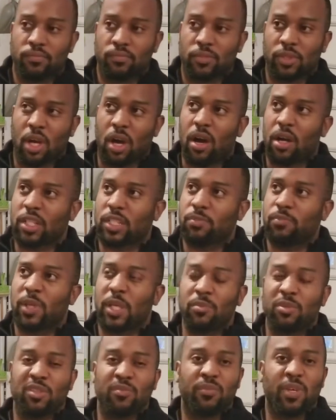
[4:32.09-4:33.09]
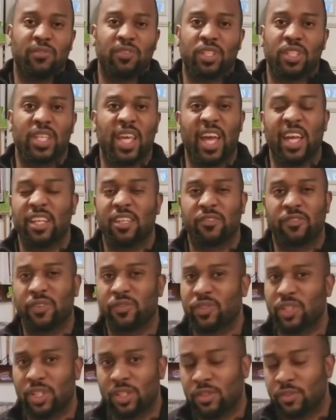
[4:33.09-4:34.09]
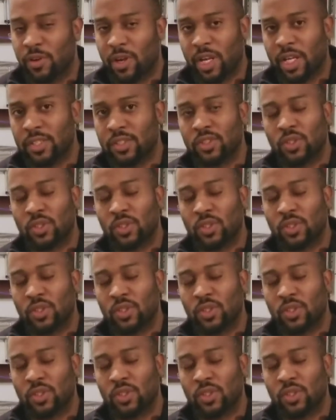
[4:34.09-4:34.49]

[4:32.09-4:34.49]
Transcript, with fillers: cost maybe maybe 10 to 15 grand.